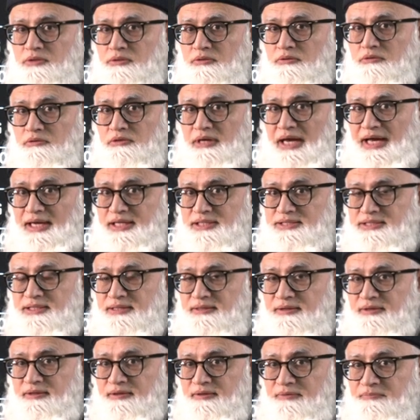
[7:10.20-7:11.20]
right?
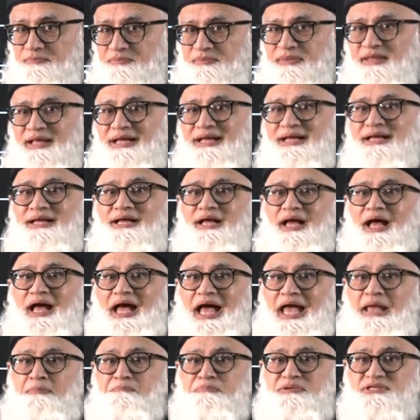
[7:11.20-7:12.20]

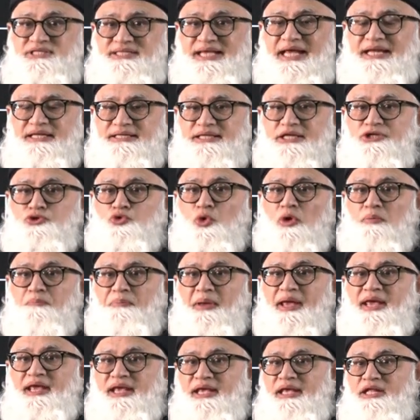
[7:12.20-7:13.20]
A percentage will
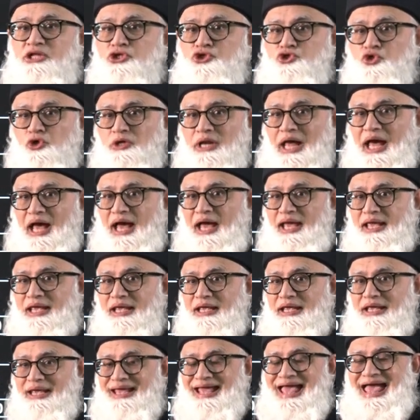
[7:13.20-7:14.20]
pay in July,
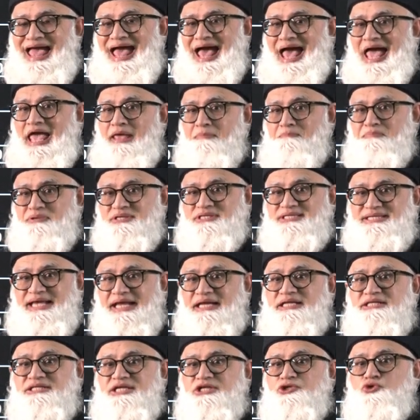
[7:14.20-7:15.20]
a
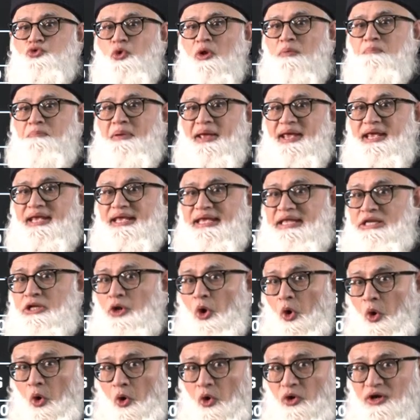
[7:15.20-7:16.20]
percentage will pay in
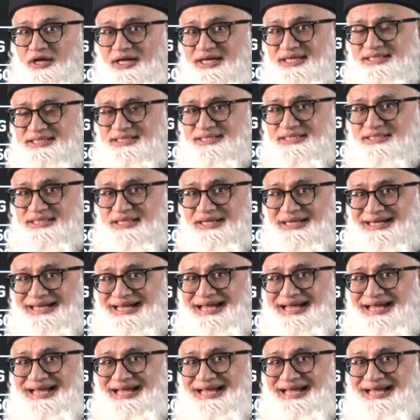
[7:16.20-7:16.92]
August,